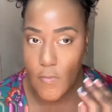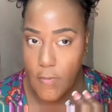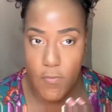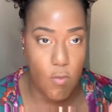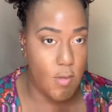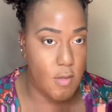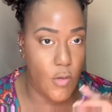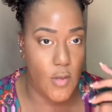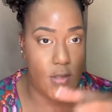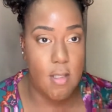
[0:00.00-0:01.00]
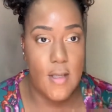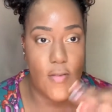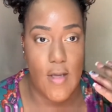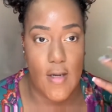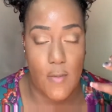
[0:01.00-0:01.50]
if you can notice,
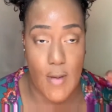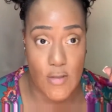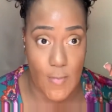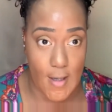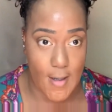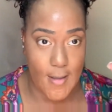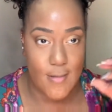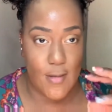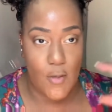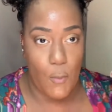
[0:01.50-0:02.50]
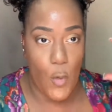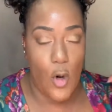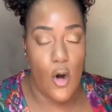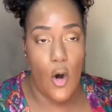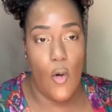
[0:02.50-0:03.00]
that it makes my eyes look
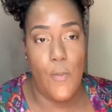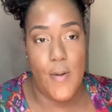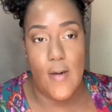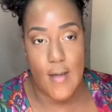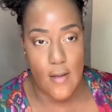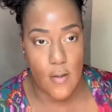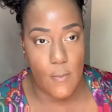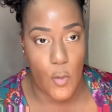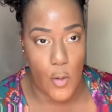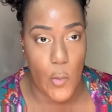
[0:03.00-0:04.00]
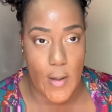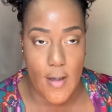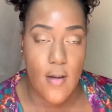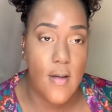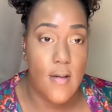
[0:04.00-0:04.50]
more open, like I look more
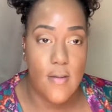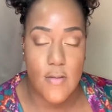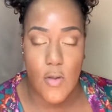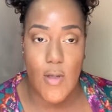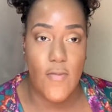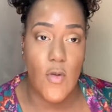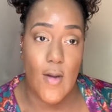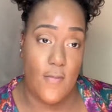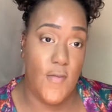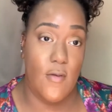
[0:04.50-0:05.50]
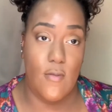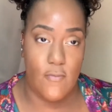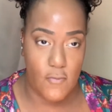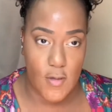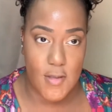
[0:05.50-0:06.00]
awake. So even though I feel
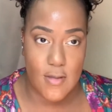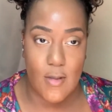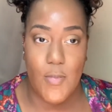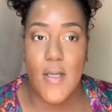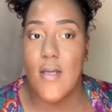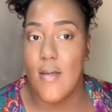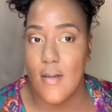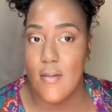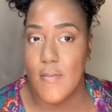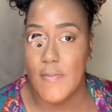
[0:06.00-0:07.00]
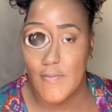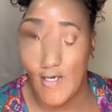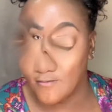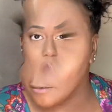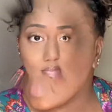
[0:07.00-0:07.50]
really sleepy,
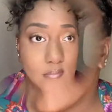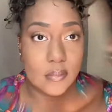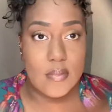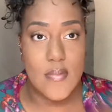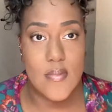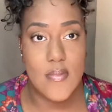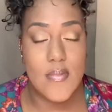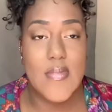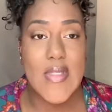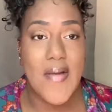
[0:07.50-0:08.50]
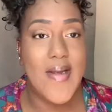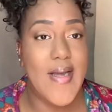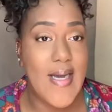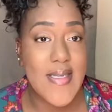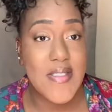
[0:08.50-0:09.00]
I look a lot more awake. All right,
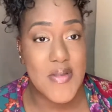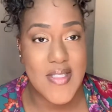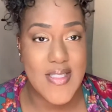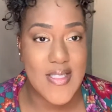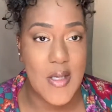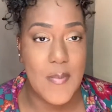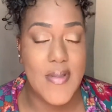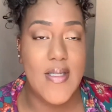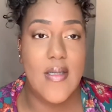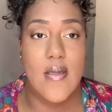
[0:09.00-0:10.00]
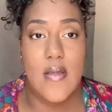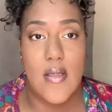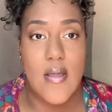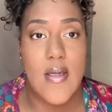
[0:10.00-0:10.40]
guys, so this is the completed look